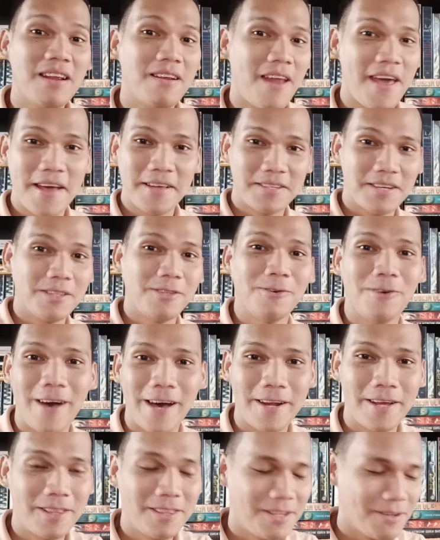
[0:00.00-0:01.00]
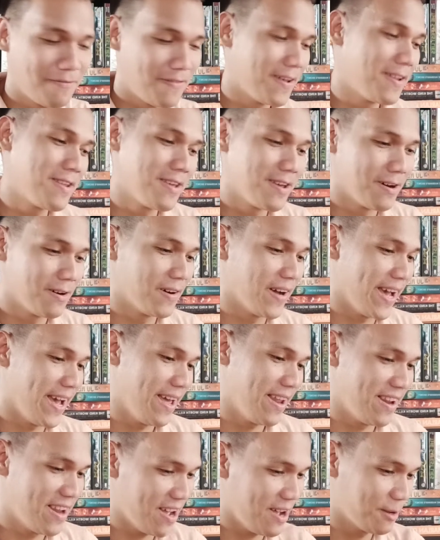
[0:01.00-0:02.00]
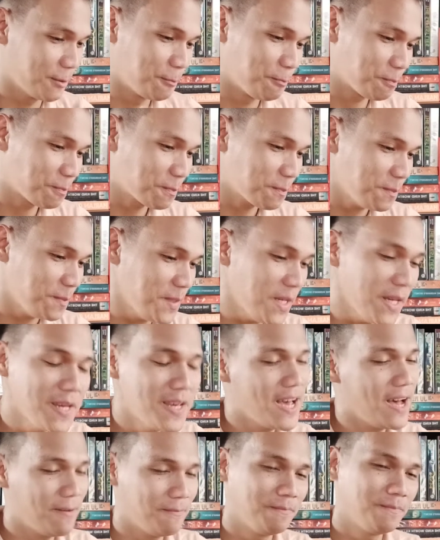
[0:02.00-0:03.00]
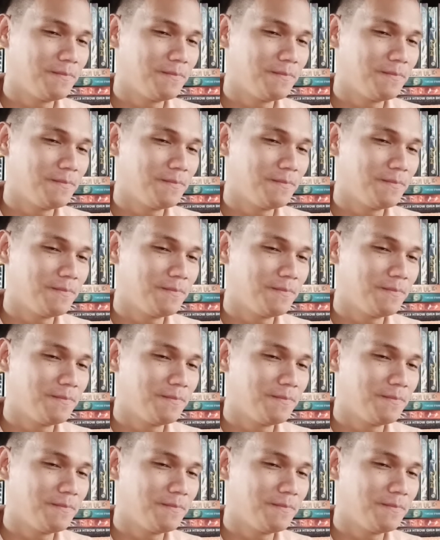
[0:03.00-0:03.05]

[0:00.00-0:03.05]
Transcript: lazy to edit the video and yeah